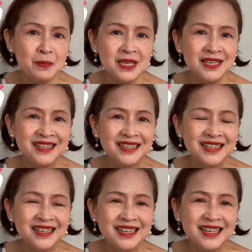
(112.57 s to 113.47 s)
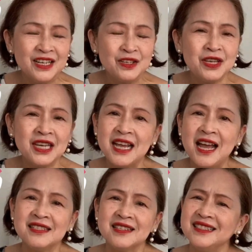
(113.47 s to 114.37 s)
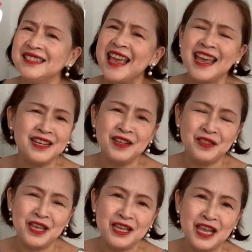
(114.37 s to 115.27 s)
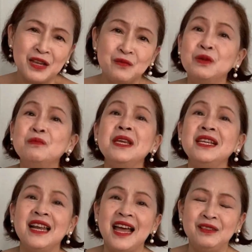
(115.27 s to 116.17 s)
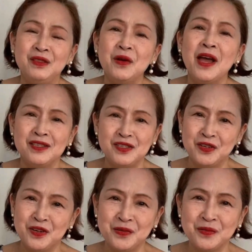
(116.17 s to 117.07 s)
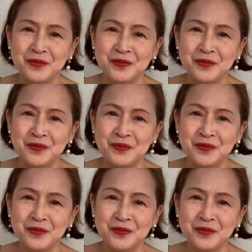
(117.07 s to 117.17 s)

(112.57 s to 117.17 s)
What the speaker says: You can ask us anything and we'll be glad to answer you.